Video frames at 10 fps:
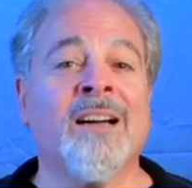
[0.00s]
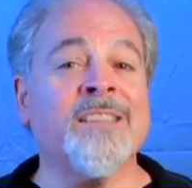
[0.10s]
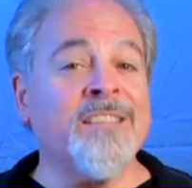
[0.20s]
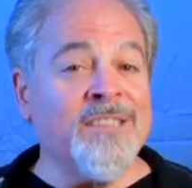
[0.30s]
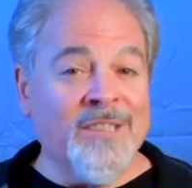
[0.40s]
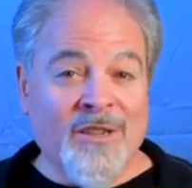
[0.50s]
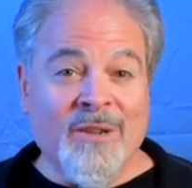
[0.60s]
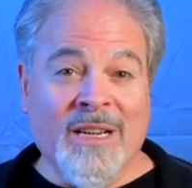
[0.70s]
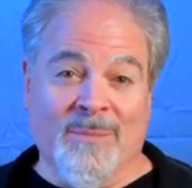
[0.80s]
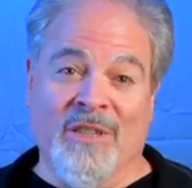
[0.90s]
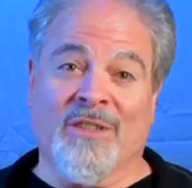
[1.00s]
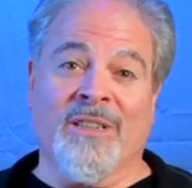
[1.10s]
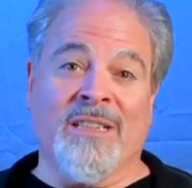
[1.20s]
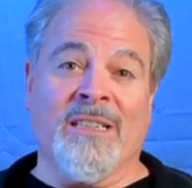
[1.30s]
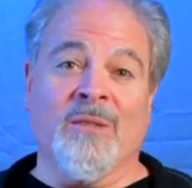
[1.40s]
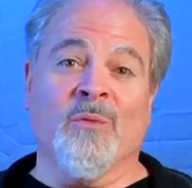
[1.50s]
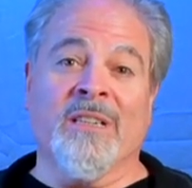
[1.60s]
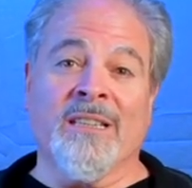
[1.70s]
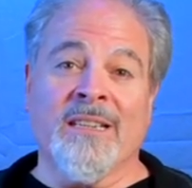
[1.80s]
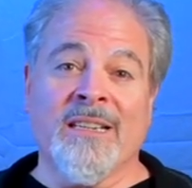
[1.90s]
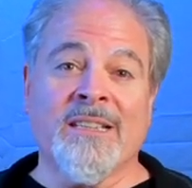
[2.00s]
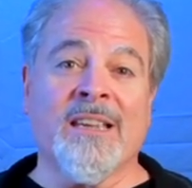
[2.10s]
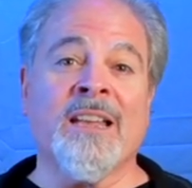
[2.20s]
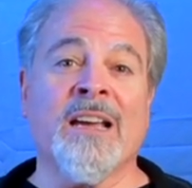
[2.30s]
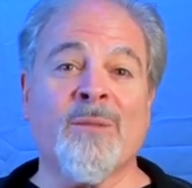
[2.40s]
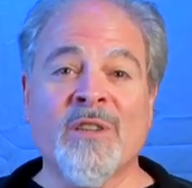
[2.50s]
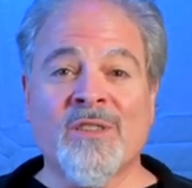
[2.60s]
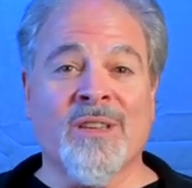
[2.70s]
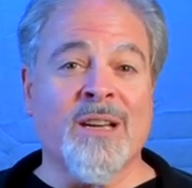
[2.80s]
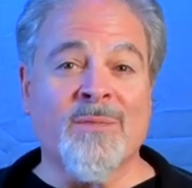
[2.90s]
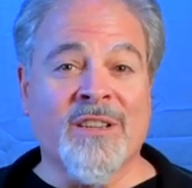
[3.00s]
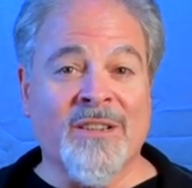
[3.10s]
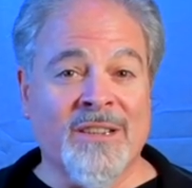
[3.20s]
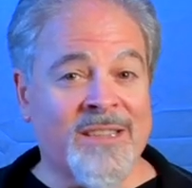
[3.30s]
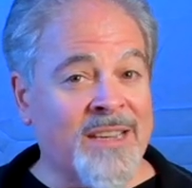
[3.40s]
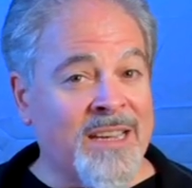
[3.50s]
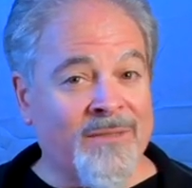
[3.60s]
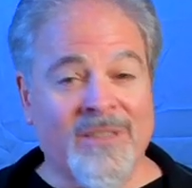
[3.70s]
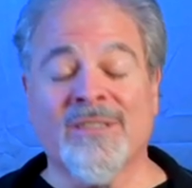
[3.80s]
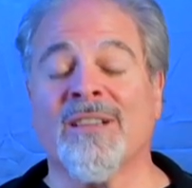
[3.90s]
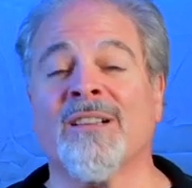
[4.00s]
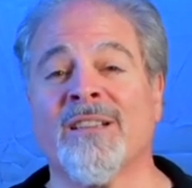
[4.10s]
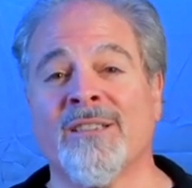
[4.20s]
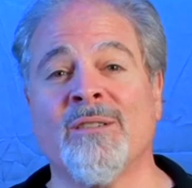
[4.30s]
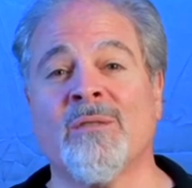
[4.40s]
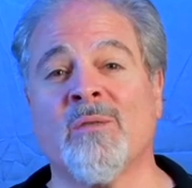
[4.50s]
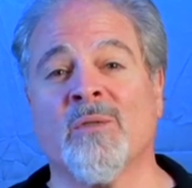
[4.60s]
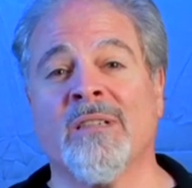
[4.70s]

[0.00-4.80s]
I didn't know how much I needed one of these and how much time I could have saved until I used